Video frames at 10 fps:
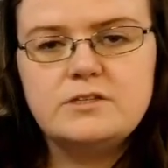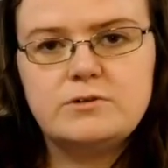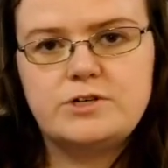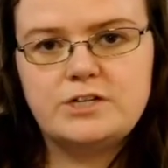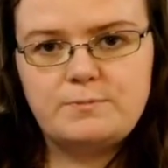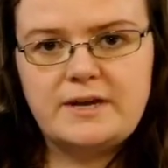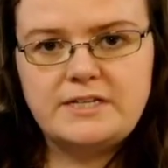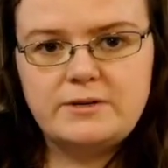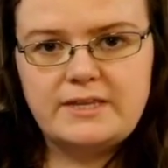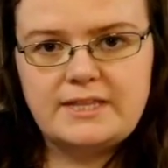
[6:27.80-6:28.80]
So just
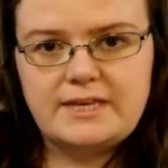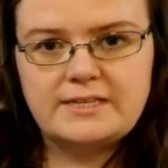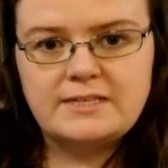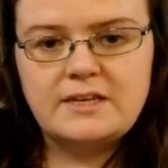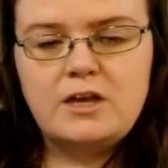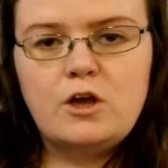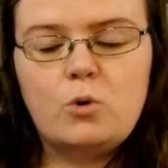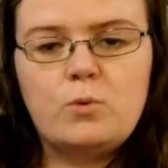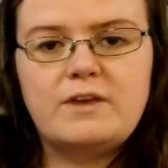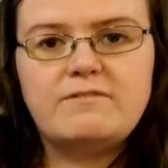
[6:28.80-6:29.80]
by doing this,
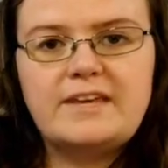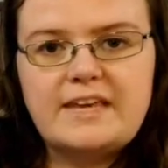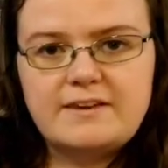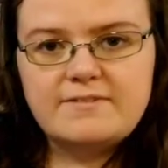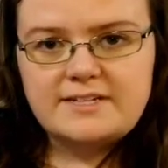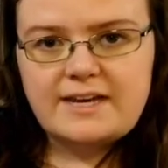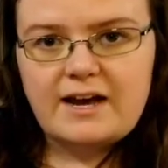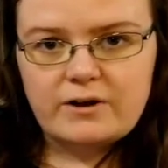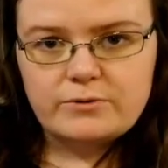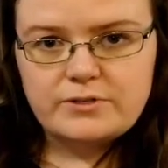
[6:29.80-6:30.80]
we've evened
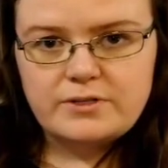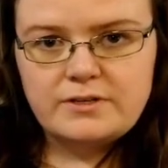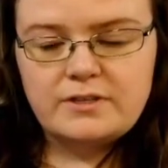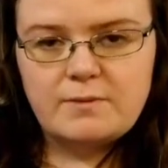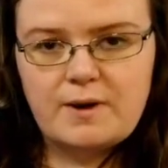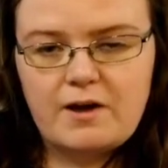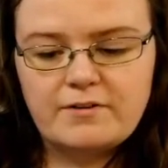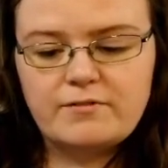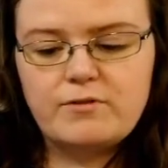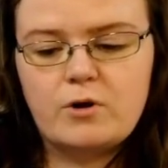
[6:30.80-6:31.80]
out the
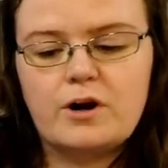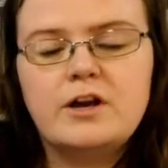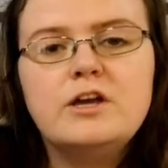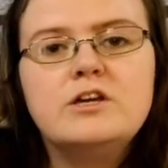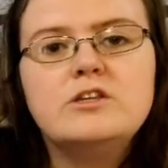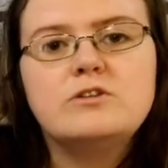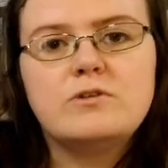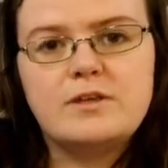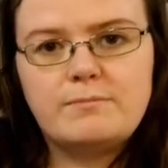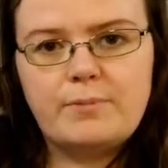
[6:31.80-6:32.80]
pelvic floor
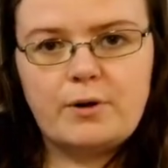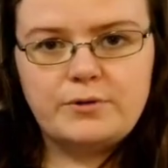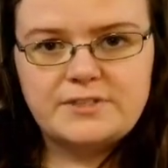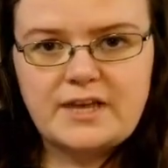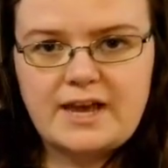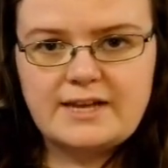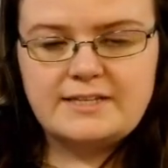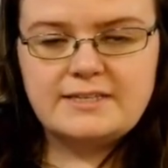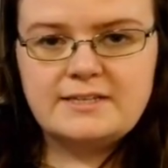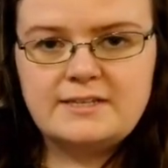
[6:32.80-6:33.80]
so that both
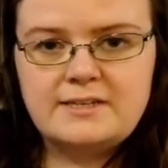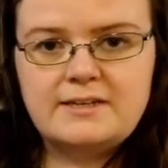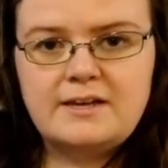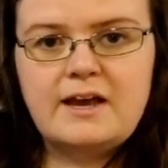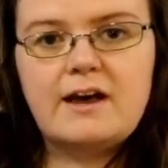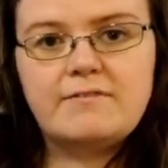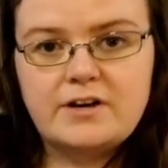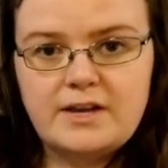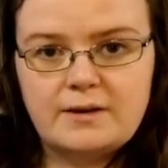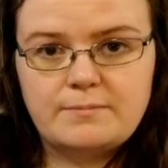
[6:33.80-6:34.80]
sides of
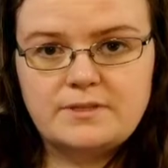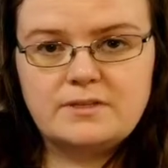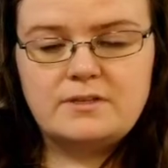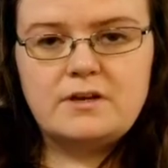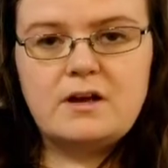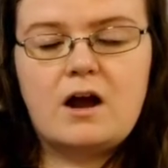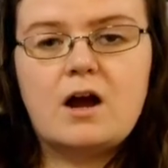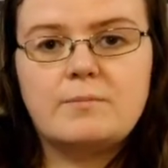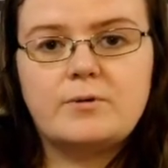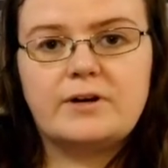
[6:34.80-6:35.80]
your hips
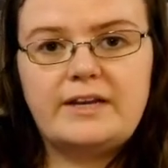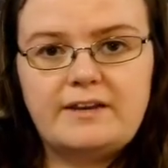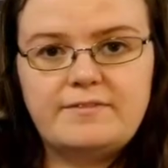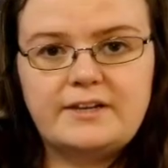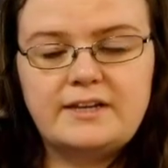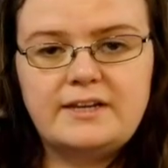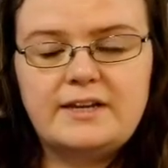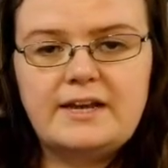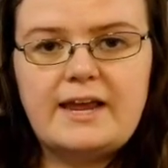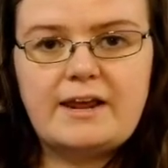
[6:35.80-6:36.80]
are more even
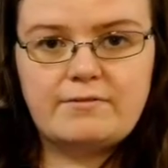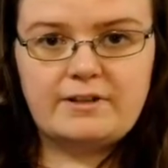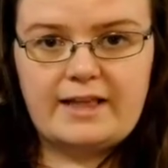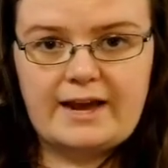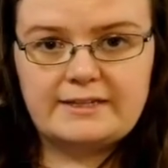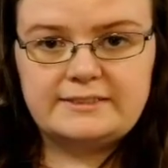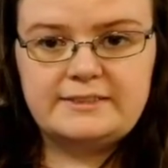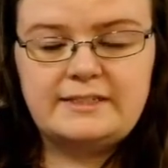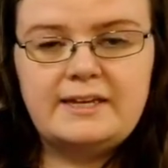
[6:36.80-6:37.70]
and relaxed.